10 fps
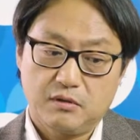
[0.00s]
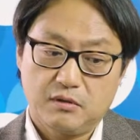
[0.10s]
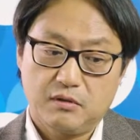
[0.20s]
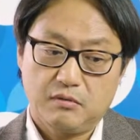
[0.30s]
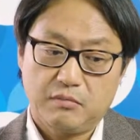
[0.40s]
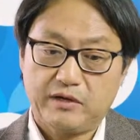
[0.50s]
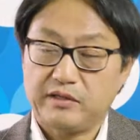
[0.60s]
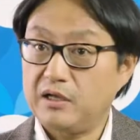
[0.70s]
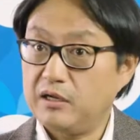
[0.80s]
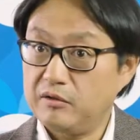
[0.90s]
uh, might
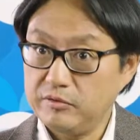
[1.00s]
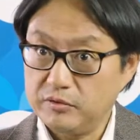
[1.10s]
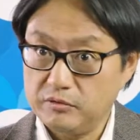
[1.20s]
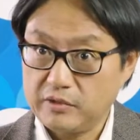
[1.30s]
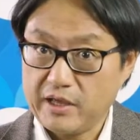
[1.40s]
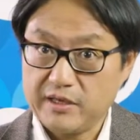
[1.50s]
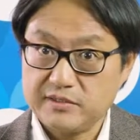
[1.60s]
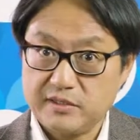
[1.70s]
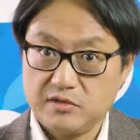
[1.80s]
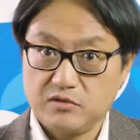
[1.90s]
allow you to
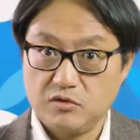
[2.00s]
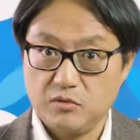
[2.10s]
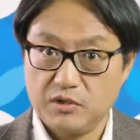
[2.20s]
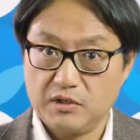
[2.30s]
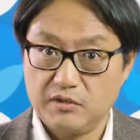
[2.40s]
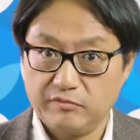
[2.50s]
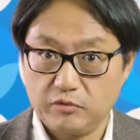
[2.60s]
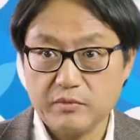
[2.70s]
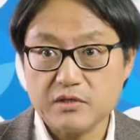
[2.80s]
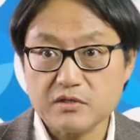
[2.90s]
access genomic
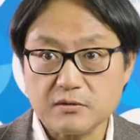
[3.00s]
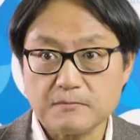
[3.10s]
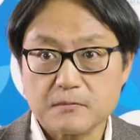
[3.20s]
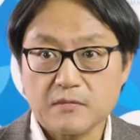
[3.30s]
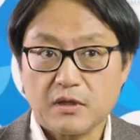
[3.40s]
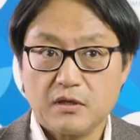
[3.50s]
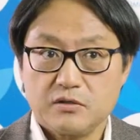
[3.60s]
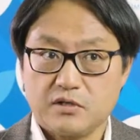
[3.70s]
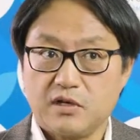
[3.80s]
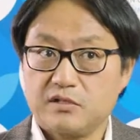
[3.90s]
information
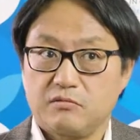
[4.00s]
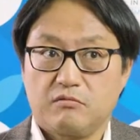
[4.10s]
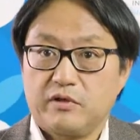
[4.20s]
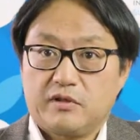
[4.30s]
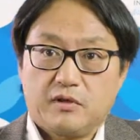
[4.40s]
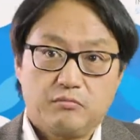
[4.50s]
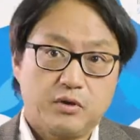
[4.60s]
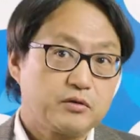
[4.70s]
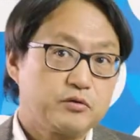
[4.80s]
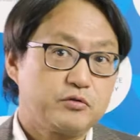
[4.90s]
just with a
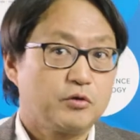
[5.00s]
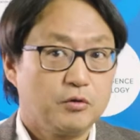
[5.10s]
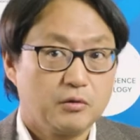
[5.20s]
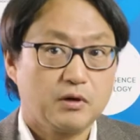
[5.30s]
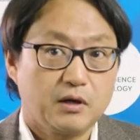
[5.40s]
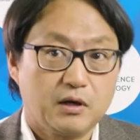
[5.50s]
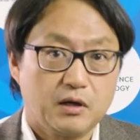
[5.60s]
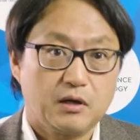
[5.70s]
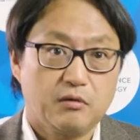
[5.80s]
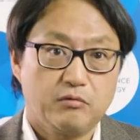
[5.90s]
blood draw,
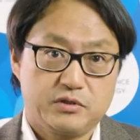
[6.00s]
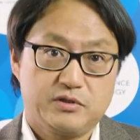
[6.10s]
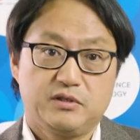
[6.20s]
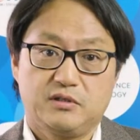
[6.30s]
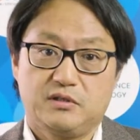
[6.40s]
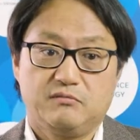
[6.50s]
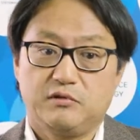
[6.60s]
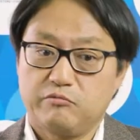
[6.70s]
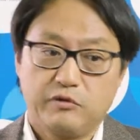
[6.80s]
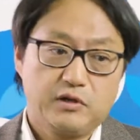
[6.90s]
uh, which,
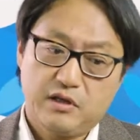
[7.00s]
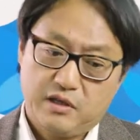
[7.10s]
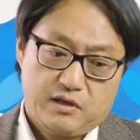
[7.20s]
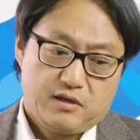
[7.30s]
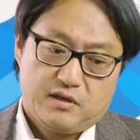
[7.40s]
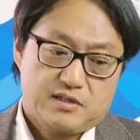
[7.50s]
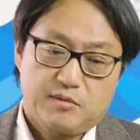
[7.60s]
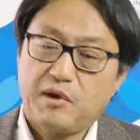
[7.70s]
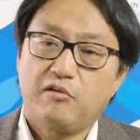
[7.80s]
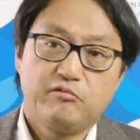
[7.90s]
which will
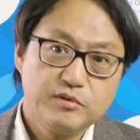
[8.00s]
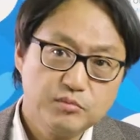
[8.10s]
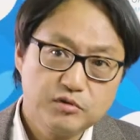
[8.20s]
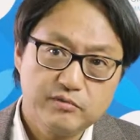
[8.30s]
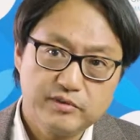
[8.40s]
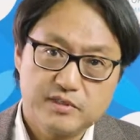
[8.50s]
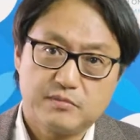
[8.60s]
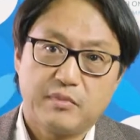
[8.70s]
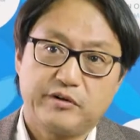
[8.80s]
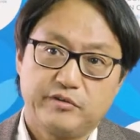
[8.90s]
somehow remove this
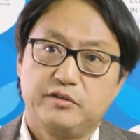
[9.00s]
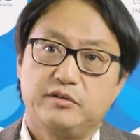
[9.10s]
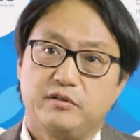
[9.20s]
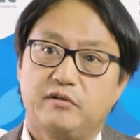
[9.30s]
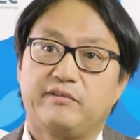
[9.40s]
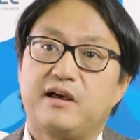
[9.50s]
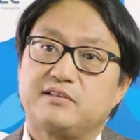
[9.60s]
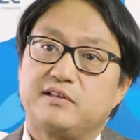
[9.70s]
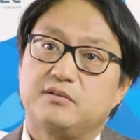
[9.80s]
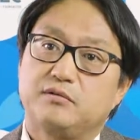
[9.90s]
barrier of
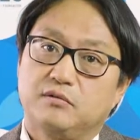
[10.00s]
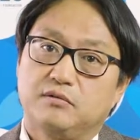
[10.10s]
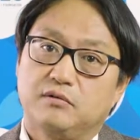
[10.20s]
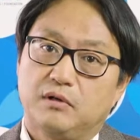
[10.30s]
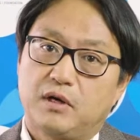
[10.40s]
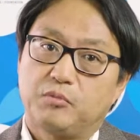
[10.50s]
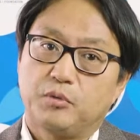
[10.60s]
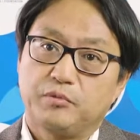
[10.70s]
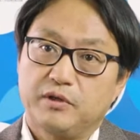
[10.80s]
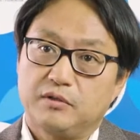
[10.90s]
access to
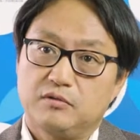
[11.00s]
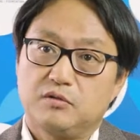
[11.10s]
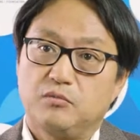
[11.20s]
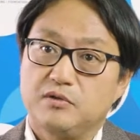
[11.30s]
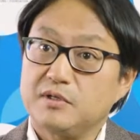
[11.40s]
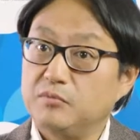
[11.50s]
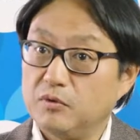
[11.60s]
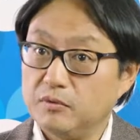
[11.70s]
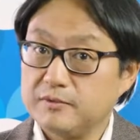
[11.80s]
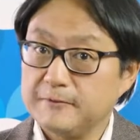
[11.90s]
appropriate tumor
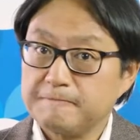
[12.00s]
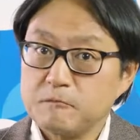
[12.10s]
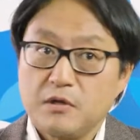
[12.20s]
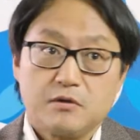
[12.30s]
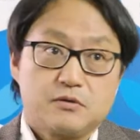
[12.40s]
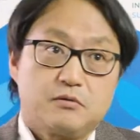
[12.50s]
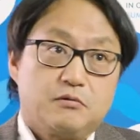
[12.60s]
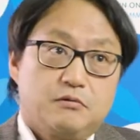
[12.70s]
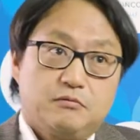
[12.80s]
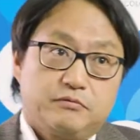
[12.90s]
samples.
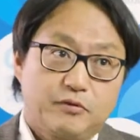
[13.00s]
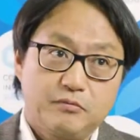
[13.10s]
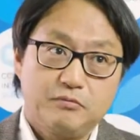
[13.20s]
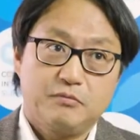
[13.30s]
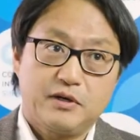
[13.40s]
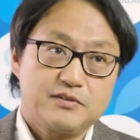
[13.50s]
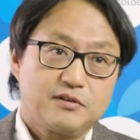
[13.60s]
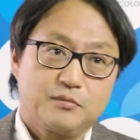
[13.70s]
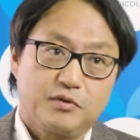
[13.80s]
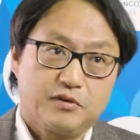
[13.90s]
So from my
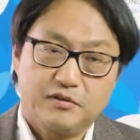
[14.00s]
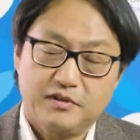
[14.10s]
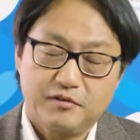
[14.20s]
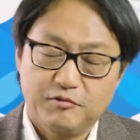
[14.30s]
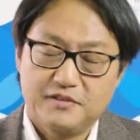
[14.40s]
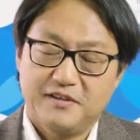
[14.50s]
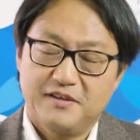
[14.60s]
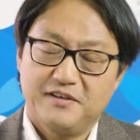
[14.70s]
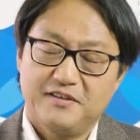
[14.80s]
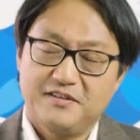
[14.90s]
standpoint, I would
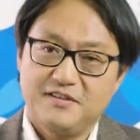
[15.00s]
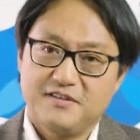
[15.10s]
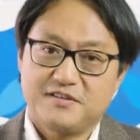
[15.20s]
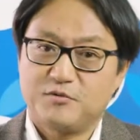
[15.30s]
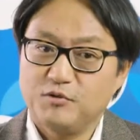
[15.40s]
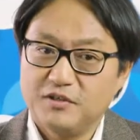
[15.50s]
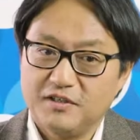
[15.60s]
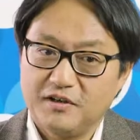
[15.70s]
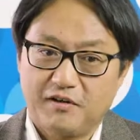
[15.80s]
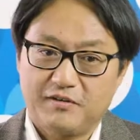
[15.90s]
say these
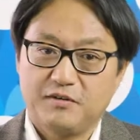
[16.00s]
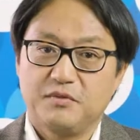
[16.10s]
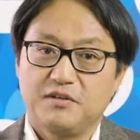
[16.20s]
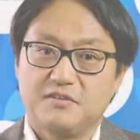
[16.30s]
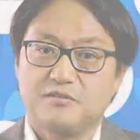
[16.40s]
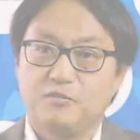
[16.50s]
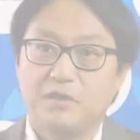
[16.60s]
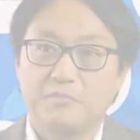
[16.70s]
three are the biggest to my